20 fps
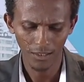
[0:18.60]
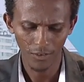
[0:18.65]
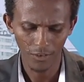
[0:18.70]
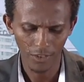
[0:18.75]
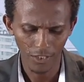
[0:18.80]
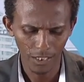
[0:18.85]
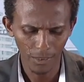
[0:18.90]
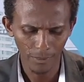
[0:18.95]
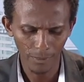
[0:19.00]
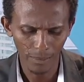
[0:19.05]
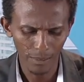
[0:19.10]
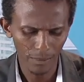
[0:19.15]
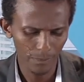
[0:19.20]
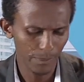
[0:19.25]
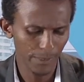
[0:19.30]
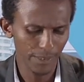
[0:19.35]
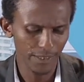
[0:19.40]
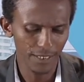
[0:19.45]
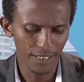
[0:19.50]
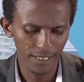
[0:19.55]
Honorable
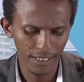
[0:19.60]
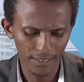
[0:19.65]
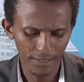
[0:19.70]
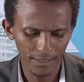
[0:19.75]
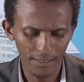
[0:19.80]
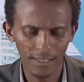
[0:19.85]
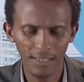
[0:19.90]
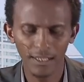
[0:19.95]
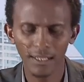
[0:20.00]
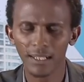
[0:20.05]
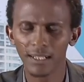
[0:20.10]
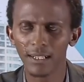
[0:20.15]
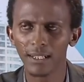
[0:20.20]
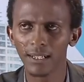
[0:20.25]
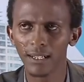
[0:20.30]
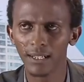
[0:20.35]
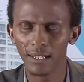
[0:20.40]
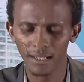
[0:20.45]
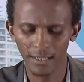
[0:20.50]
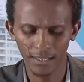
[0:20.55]
President
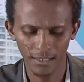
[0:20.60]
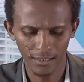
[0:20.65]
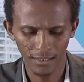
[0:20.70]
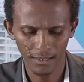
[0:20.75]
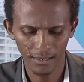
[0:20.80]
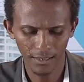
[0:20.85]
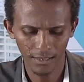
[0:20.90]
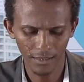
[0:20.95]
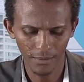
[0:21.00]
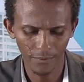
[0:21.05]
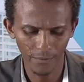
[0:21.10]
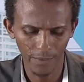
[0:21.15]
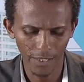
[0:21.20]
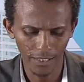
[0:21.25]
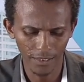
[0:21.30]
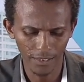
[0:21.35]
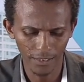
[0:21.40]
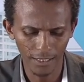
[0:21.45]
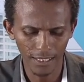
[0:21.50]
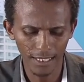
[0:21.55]
and
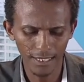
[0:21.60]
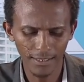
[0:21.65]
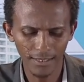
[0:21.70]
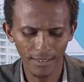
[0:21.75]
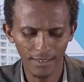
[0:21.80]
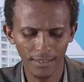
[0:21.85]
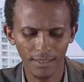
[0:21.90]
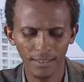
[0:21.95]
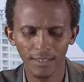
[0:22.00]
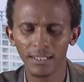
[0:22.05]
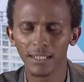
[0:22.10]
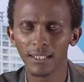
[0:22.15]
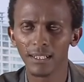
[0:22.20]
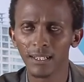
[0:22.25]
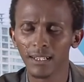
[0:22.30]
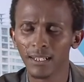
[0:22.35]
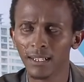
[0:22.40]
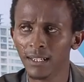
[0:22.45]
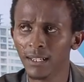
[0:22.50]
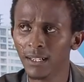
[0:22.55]
invited guests,
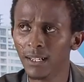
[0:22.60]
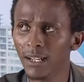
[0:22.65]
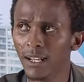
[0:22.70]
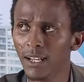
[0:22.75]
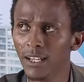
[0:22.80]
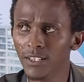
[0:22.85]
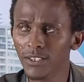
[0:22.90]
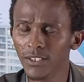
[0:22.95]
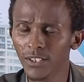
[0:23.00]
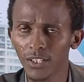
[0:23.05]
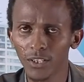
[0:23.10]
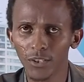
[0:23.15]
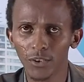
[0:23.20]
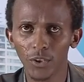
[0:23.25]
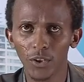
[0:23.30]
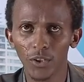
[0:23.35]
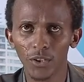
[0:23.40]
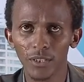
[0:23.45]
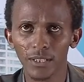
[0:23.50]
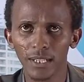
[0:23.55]
history
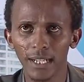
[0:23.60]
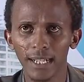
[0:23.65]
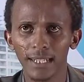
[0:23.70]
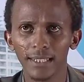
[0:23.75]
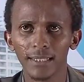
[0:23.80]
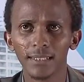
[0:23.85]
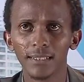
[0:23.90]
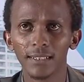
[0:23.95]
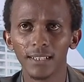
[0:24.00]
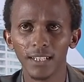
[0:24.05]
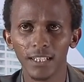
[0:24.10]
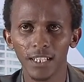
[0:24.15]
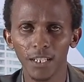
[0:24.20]
talks that